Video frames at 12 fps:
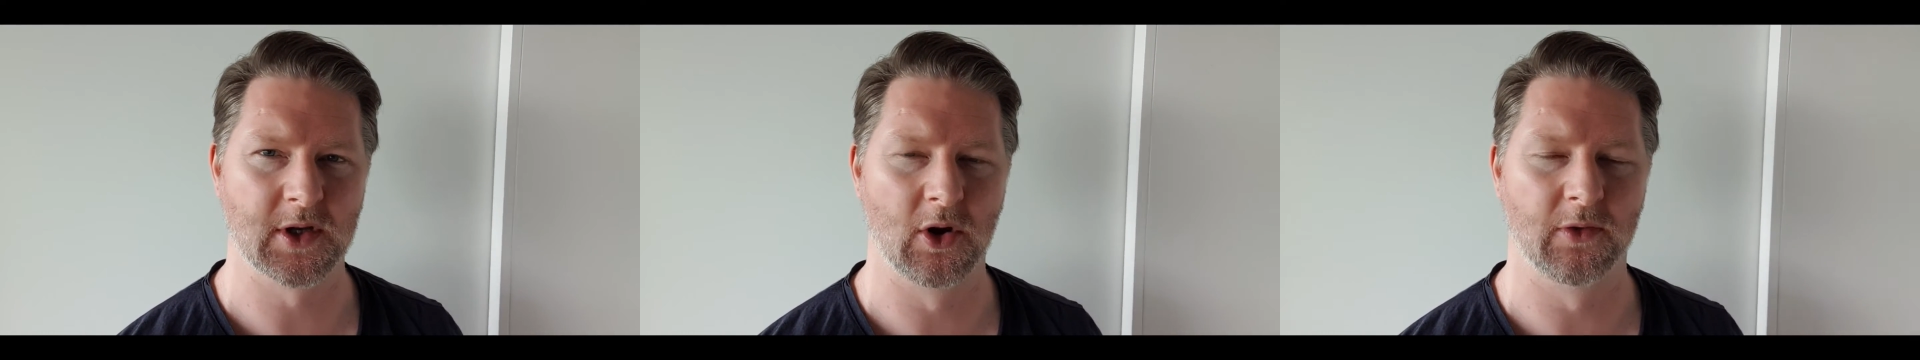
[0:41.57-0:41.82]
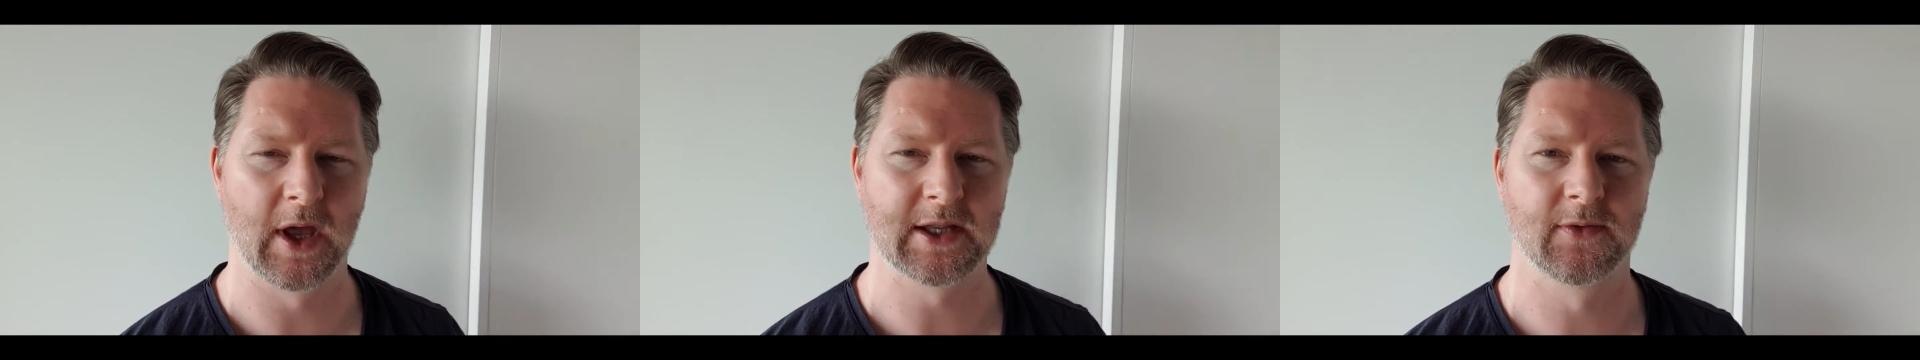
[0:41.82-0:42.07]
So
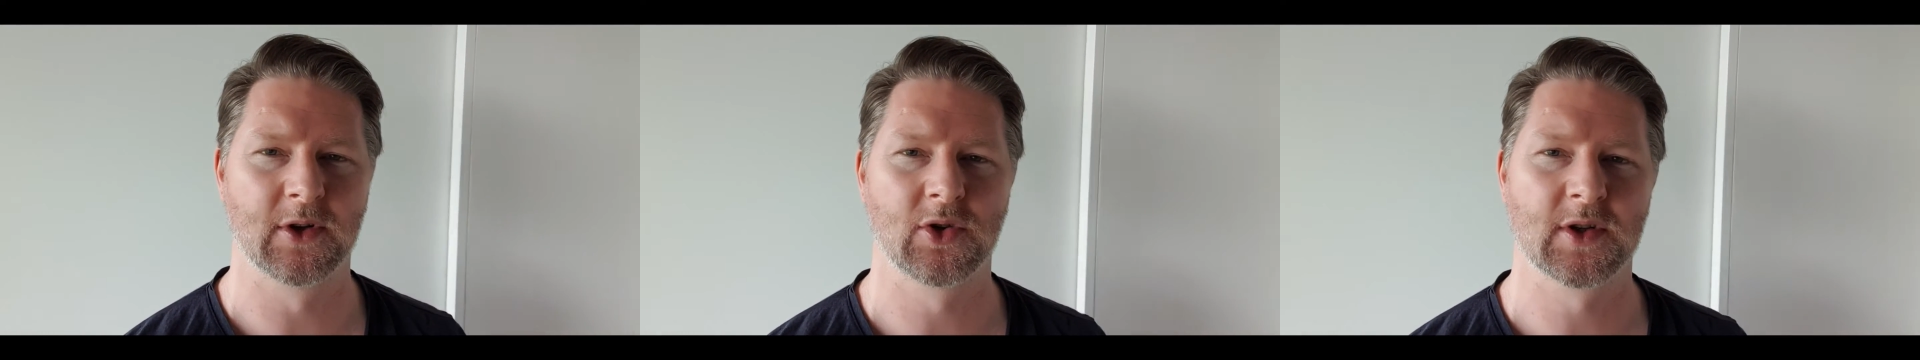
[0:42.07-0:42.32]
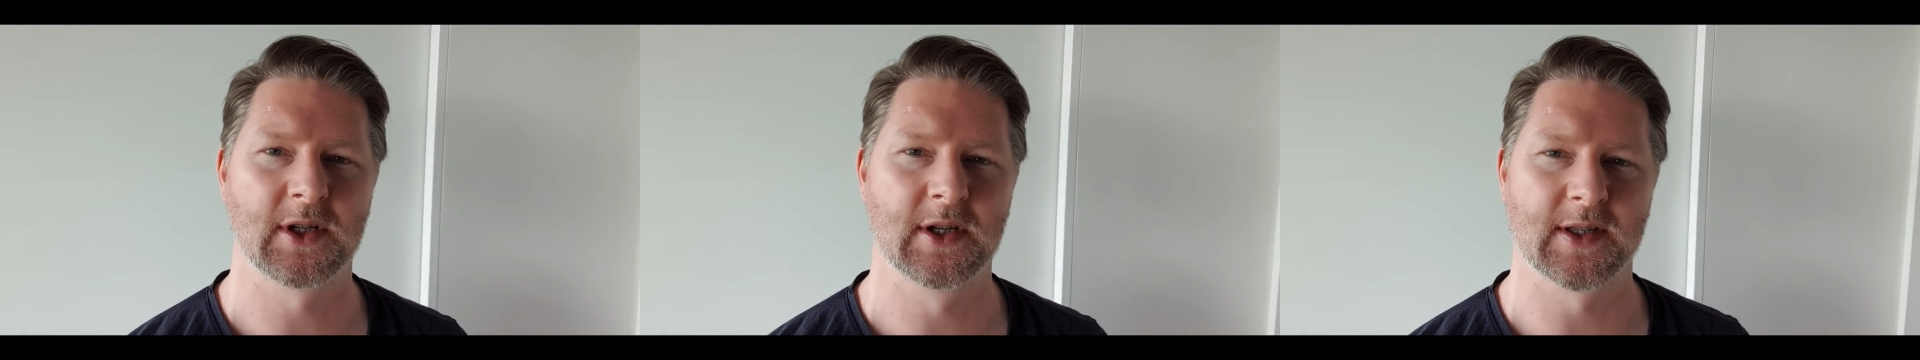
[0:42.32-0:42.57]
if that's of
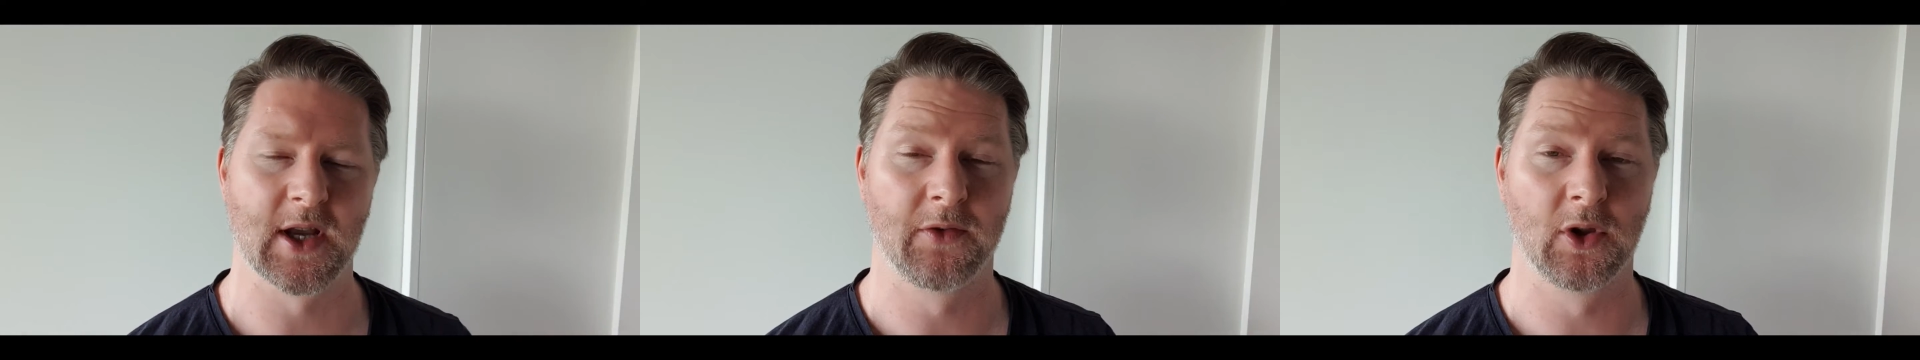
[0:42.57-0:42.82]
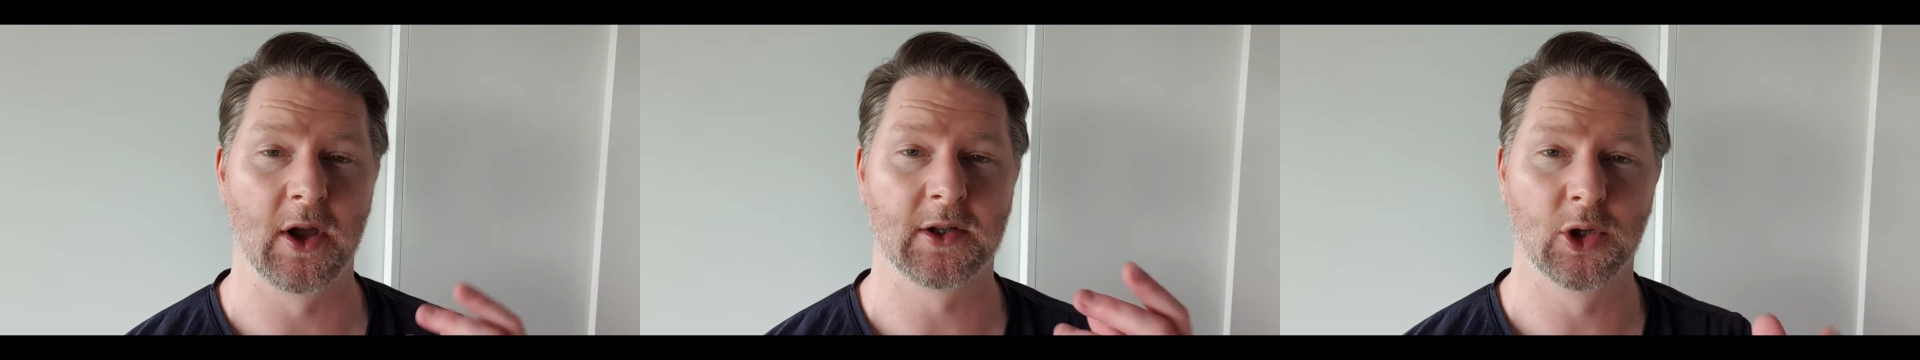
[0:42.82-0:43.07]
interest to yourself,
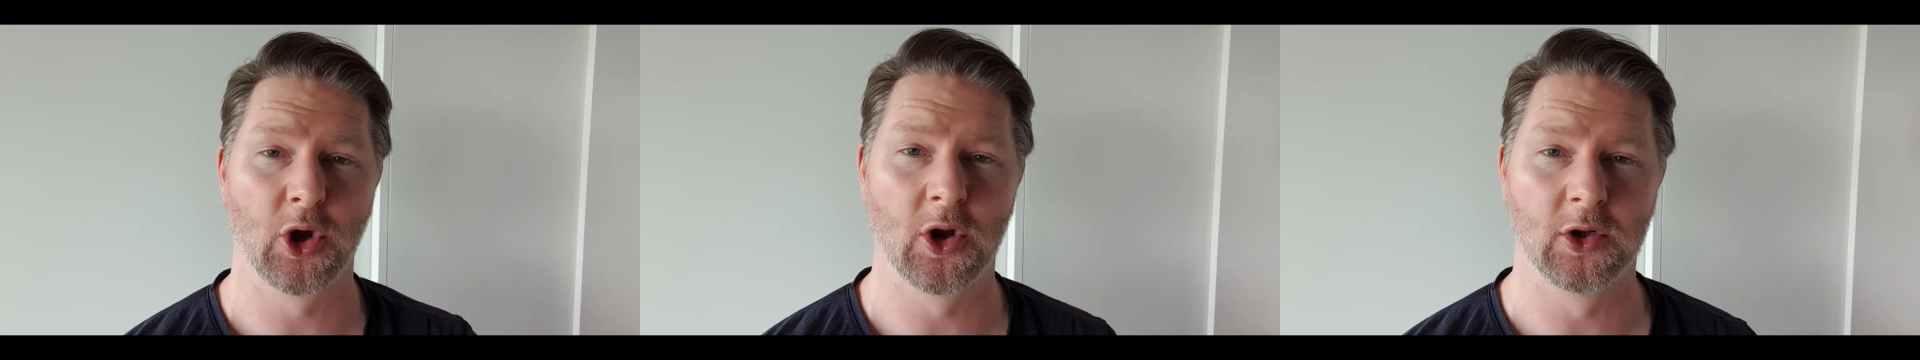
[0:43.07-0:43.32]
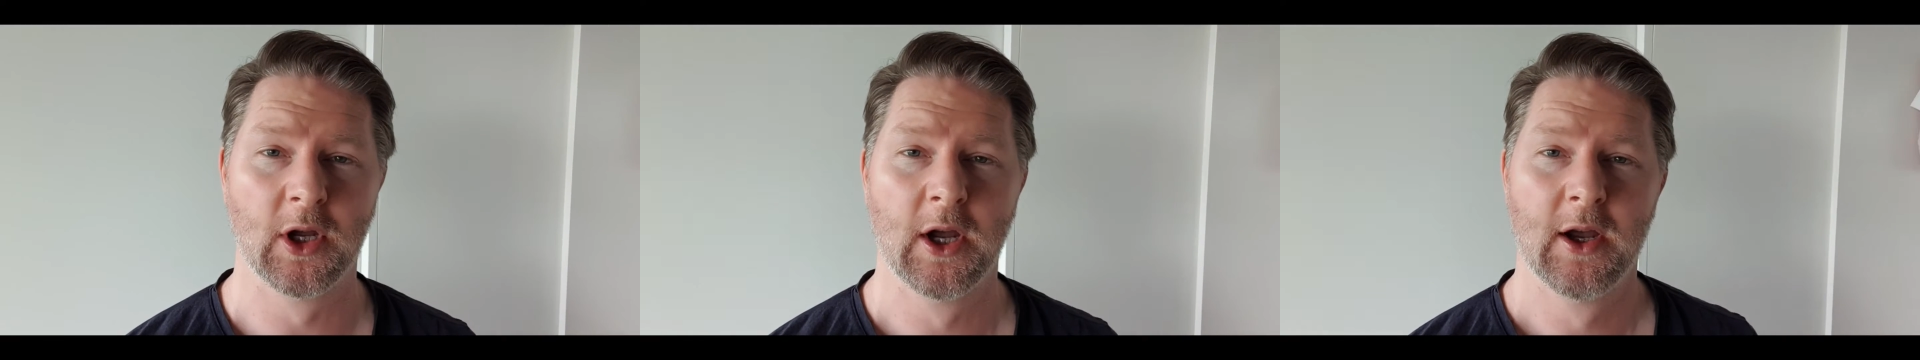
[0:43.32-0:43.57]
you'd like to
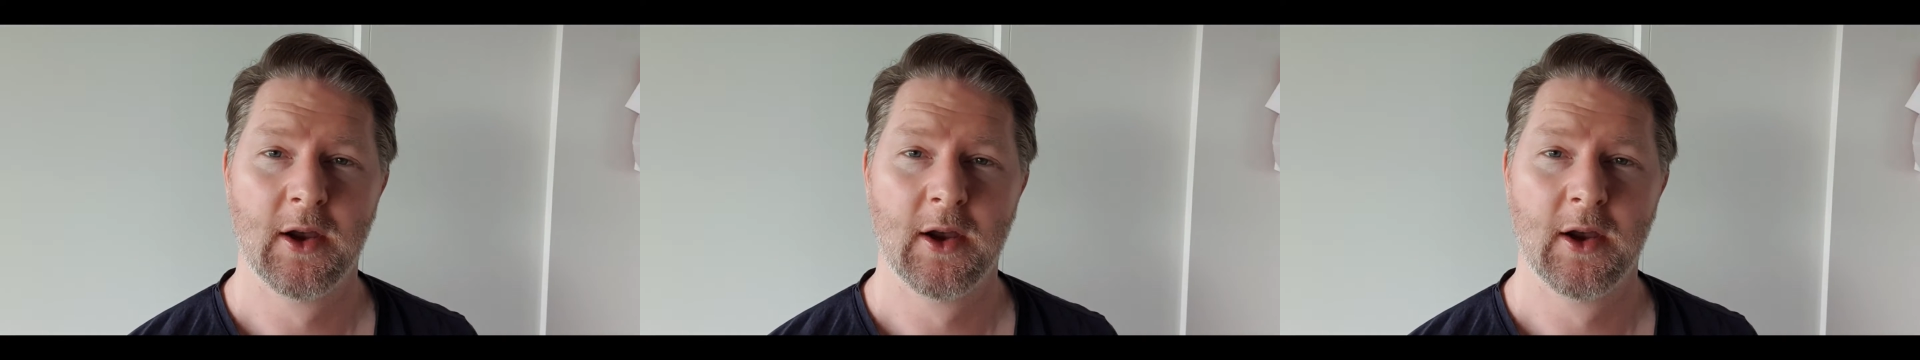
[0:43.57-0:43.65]
learn